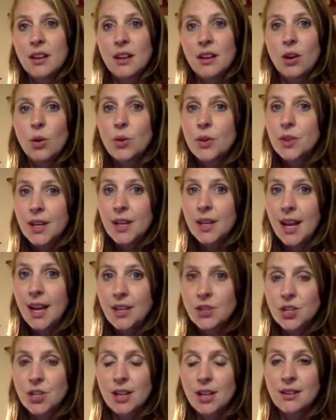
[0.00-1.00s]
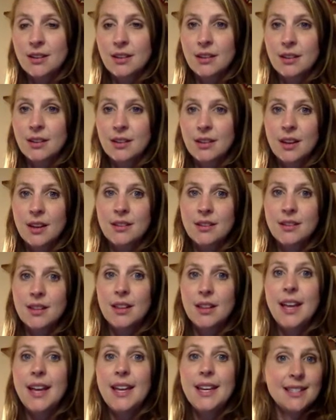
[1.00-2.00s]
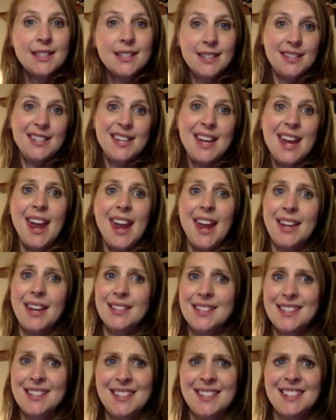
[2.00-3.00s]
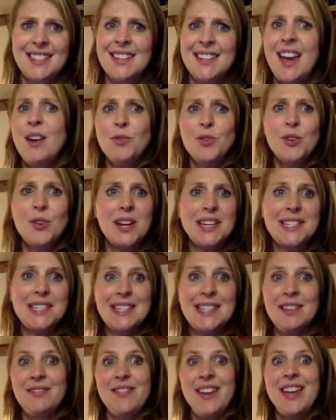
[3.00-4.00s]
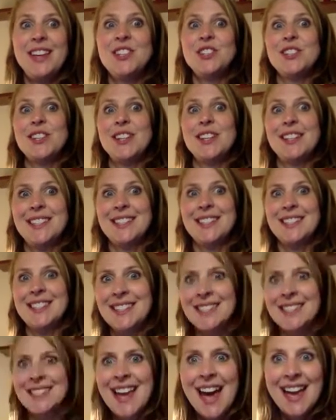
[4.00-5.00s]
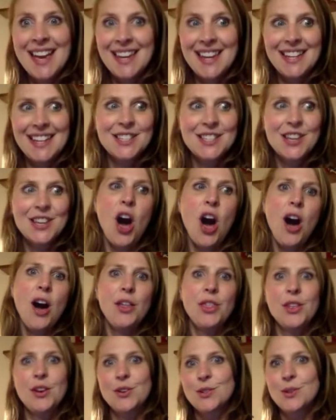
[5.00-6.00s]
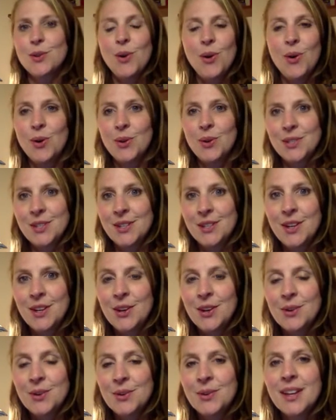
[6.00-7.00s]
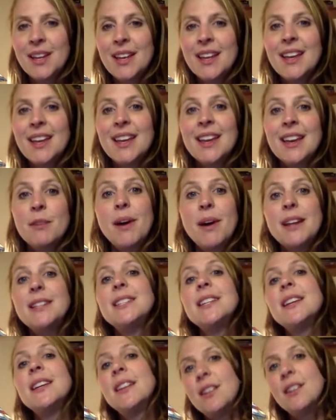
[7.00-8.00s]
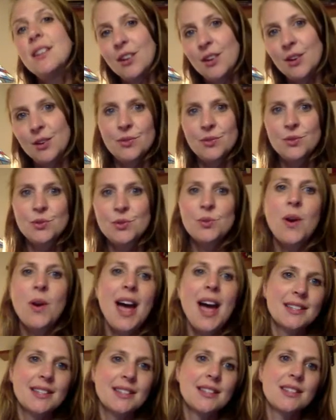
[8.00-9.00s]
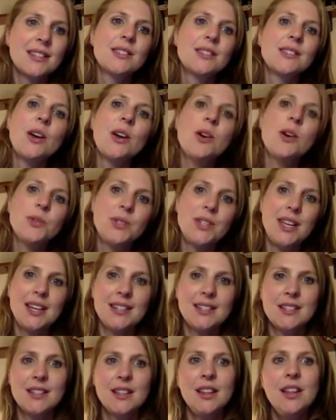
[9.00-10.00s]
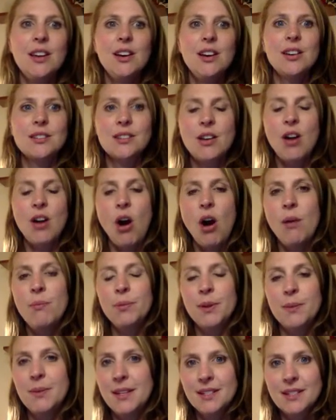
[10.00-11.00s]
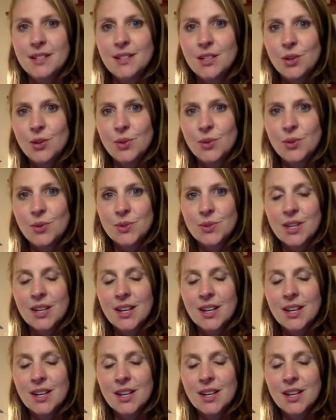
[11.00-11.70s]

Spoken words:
or the nation, the latest dates, discoveries, inventions, societies, authors old and new, my dinner, dress, associates, looks, compliments, dues,